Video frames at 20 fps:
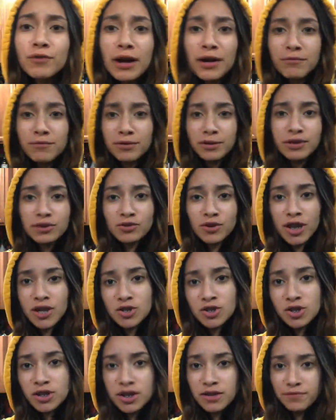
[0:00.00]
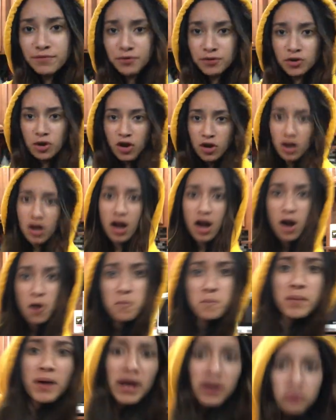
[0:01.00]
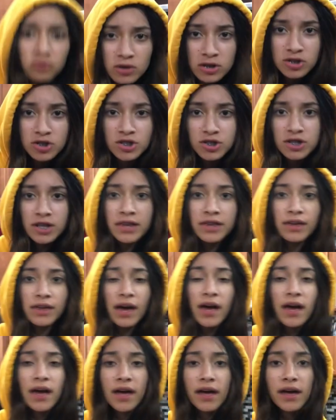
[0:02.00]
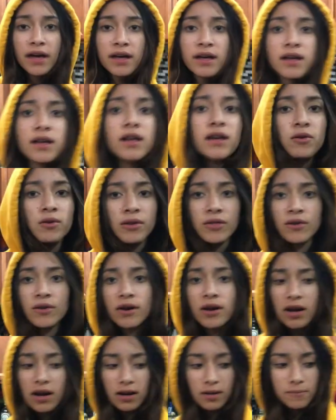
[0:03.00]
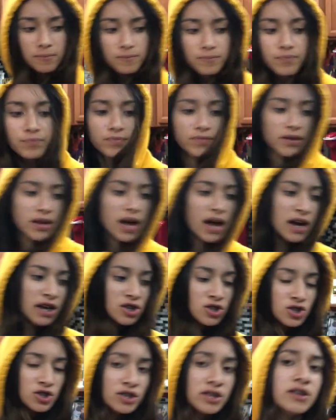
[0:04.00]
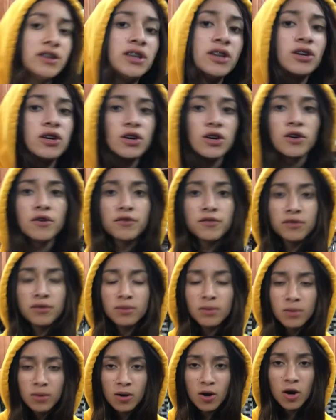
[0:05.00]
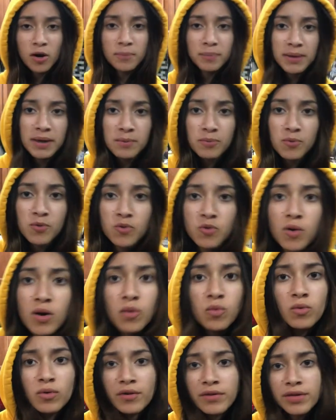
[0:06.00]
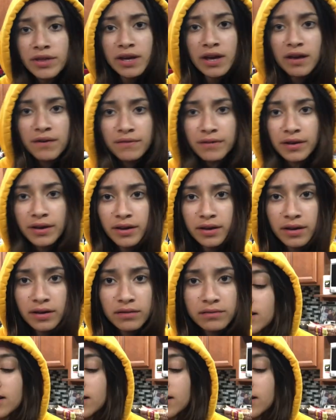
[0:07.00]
I really tragically forgot how bad crushes can get when they're actually on people who are worthy of it.